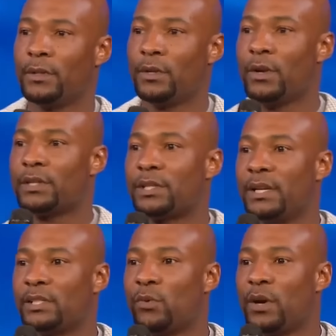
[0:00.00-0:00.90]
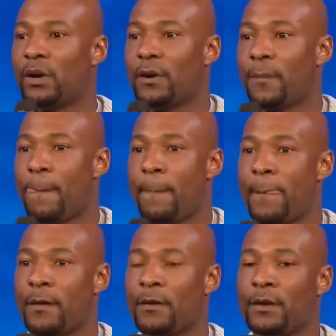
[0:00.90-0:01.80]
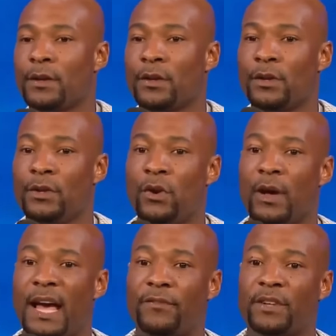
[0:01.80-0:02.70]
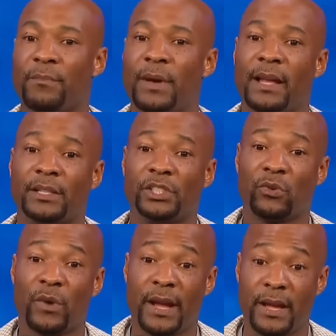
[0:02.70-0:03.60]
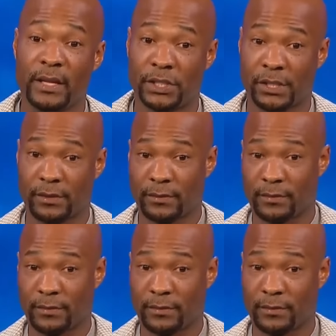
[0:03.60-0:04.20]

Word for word: You're in a season where you're going to have to manage your rage.